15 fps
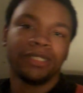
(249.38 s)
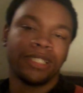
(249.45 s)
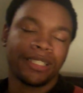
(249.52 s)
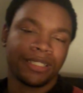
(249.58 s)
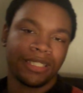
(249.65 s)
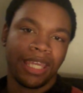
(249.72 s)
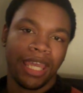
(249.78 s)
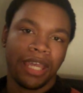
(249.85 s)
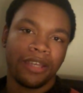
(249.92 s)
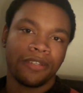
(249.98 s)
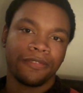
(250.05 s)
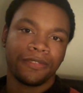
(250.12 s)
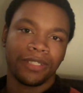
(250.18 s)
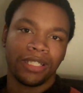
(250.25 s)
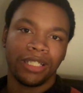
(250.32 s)
doesn't
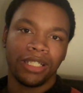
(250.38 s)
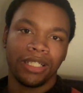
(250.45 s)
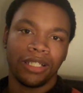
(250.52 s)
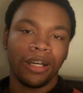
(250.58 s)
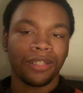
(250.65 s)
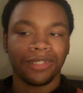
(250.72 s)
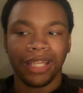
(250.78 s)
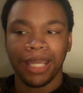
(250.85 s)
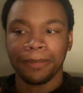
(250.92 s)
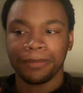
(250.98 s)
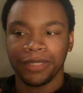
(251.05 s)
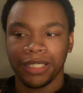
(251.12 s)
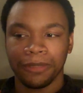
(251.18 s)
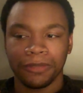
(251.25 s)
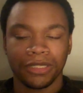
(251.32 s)
have online
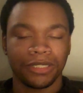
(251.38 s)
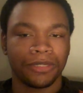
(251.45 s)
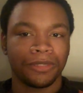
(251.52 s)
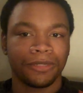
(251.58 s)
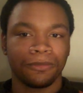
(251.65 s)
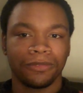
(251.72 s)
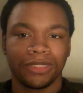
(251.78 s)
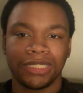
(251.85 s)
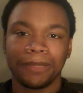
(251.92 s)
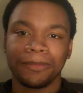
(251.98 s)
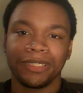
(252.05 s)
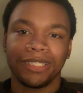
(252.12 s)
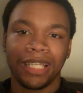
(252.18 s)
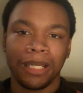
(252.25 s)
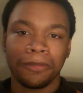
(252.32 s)
play, which is
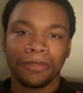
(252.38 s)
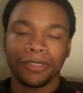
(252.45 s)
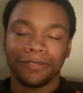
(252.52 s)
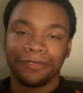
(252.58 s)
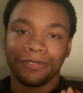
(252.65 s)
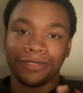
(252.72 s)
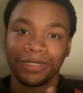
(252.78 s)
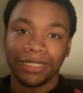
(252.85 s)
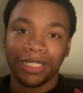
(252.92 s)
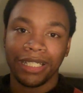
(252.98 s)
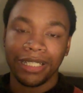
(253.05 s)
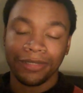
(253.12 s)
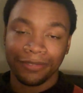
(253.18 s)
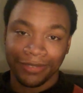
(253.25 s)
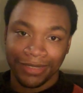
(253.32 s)
something that I would have
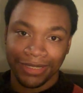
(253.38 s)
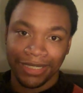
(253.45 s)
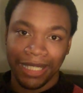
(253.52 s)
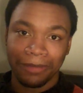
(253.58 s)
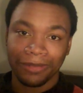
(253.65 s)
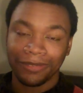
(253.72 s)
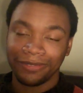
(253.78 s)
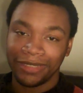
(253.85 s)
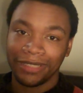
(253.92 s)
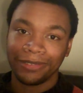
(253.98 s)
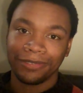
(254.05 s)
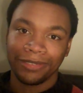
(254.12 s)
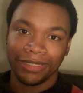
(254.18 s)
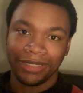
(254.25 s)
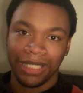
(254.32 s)
loved. I would have loved
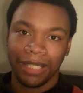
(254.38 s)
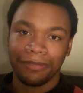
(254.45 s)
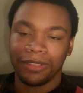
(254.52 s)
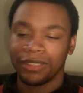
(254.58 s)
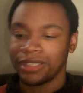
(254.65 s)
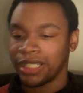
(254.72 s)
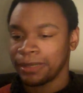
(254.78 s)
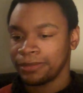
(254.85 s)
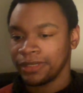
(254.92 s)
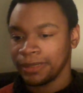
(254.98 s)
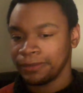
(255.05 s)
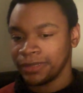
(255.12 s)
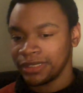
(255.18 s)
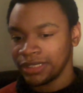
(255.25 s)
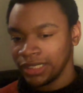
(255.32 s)
for it to have online play,
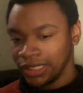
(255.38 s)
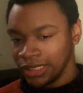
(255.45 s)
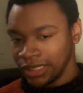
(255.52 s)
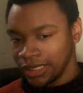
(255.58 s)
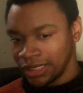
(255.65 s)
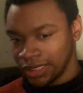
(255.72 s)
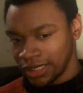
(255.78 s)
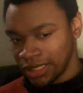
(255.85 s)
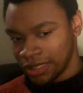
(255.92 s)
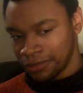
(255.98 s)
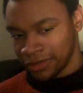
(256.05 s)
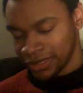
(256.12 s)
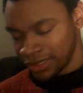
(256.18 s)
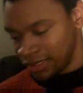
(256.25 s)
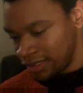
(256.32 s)
but
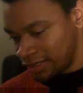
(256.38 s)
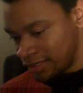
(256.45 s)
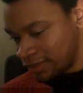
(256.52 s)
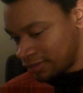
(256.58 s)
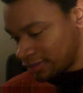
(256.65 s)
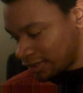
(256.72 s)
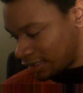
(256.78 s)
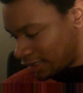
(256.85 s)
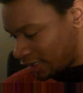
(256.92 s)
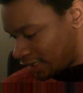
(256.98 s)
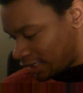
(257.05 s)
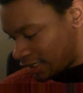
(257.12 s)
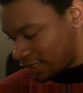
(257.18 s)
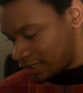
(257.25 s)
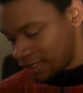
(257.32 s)
what can you do?
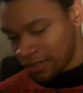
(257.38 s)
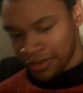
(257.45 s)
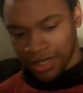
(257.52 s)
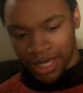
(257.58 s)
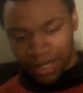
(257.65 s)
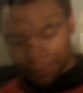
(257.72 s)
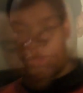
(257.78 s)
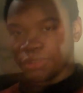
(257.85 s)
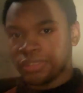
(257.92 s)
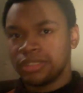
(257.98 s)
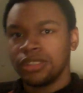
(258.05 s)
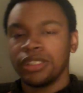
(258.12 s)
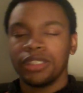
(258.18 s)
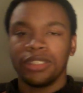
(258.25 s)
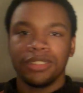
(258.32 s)
So yeah.
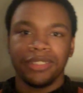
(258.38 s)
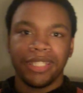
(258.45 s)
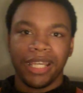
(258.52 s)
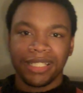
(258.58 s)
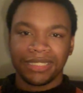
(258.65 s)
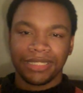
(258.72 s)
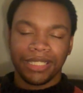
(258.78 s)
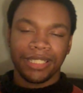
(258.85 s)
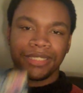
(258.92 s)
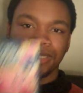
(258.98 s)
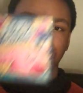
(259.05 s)
Next is